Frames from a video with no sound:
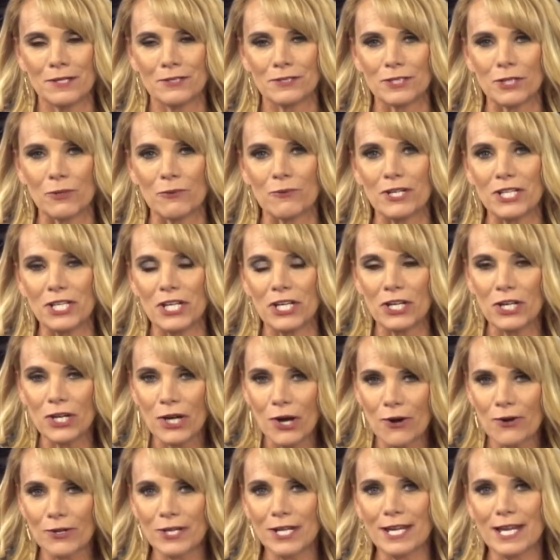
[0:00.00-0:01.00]
So when you
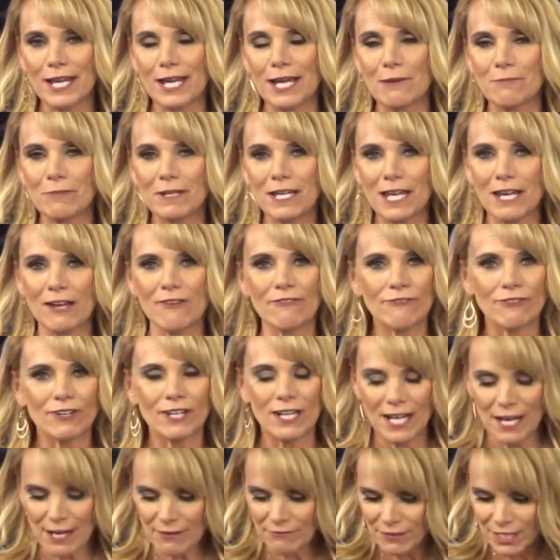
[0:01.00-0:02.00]
go to him, get
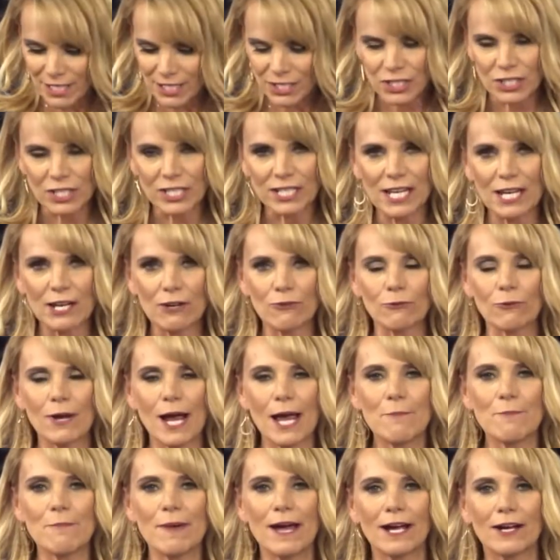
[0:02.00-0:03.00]
forgiveness, you get
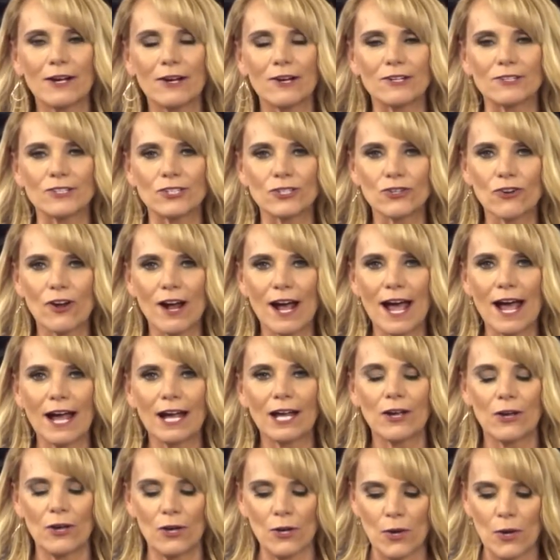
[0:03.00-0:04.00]
right back on
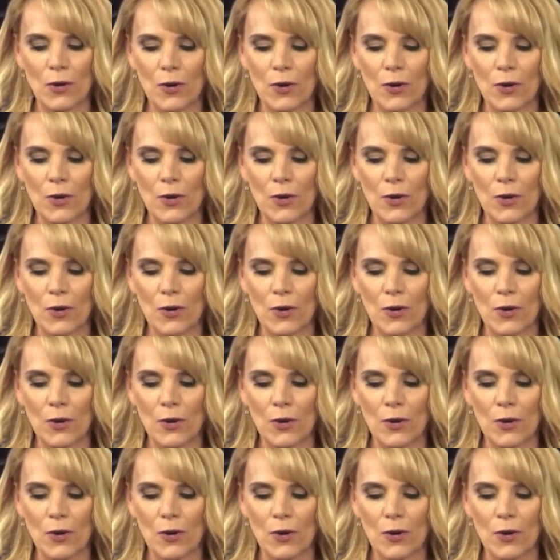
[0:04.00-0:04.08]
track.